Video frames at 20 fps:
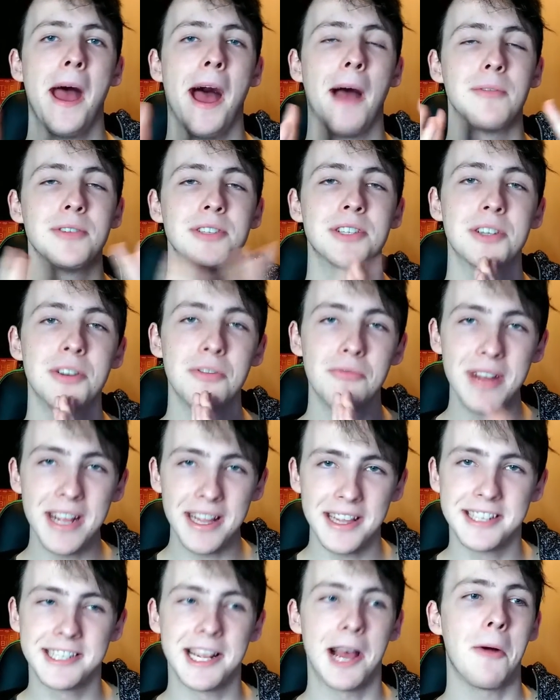And we're just going to
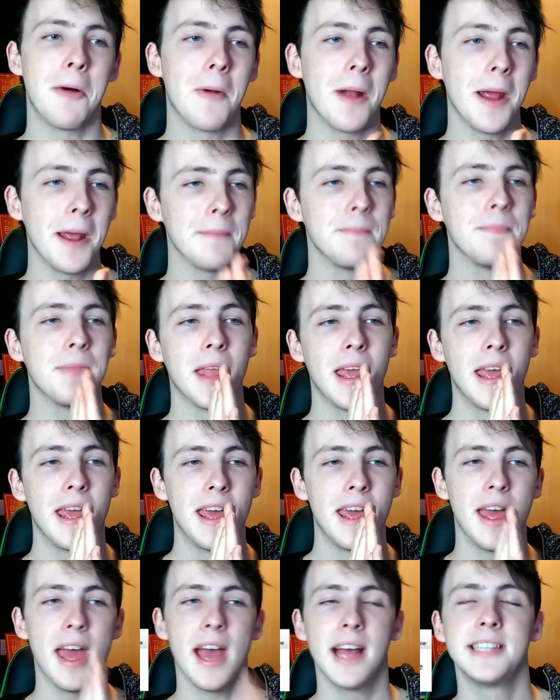read this out, right?
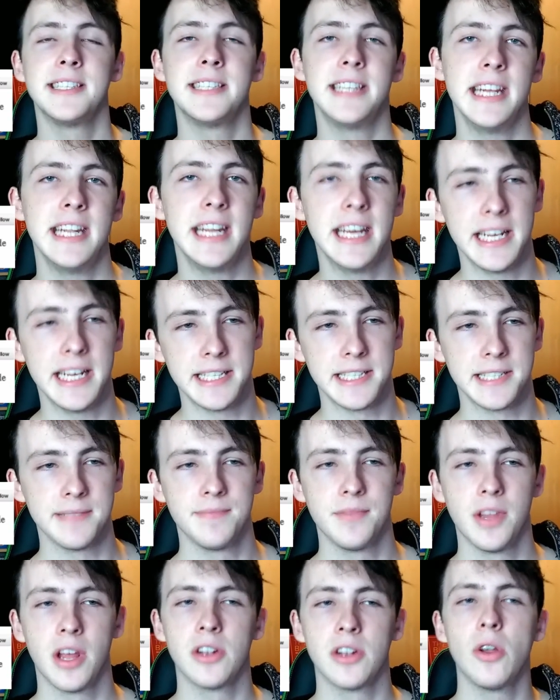
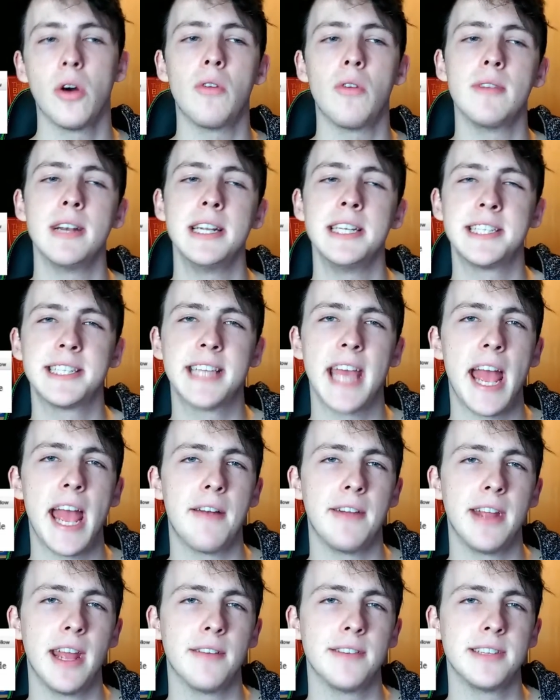STDs. Not really
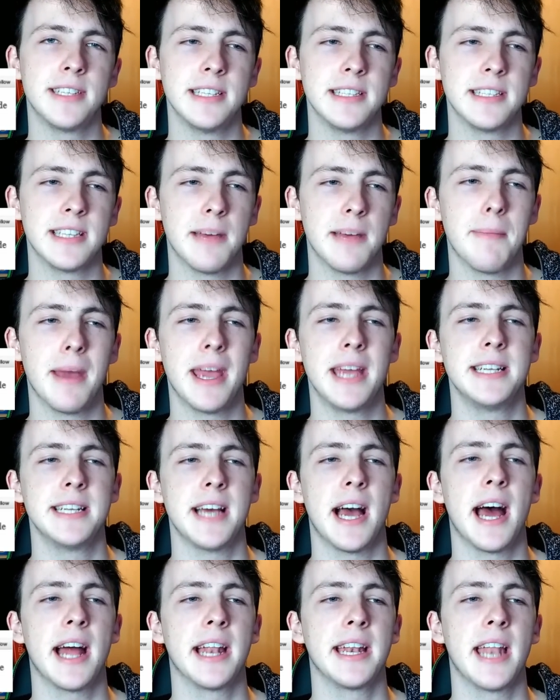scary ever since they made
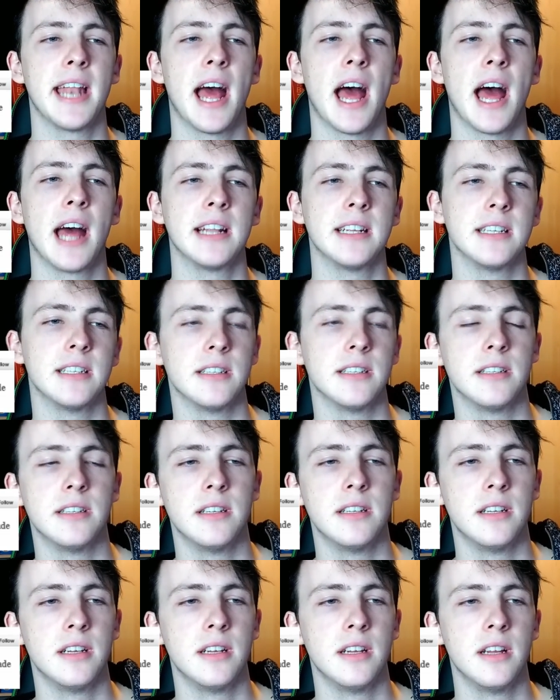an... an
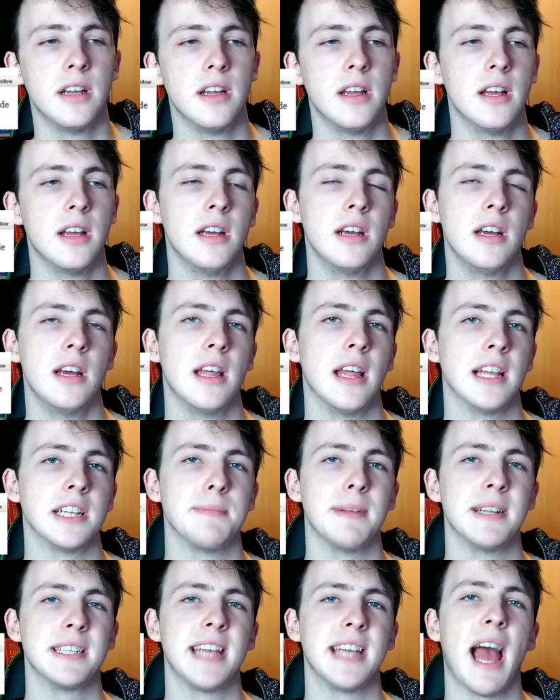I was
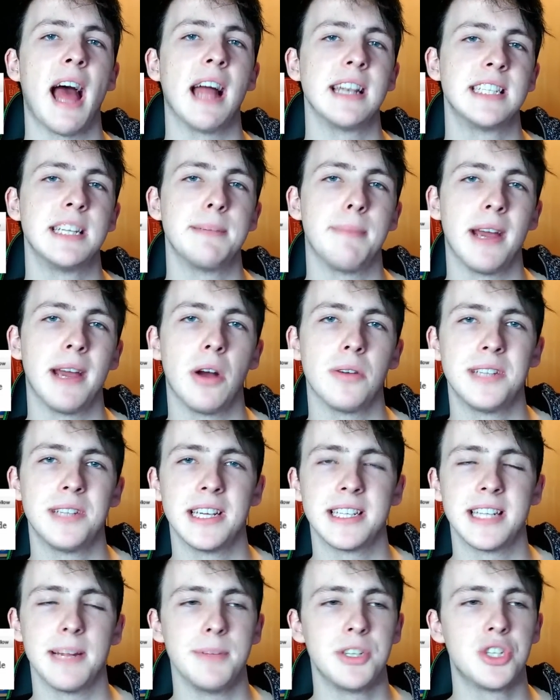going to say
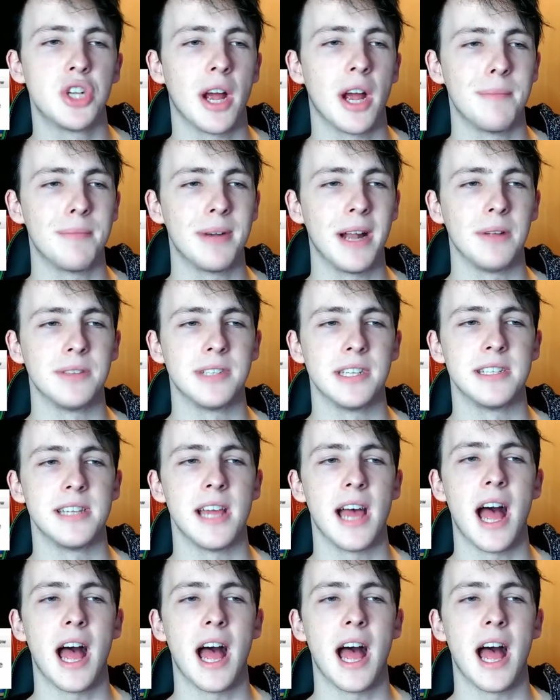antibiotics. Let me try and pronounce this.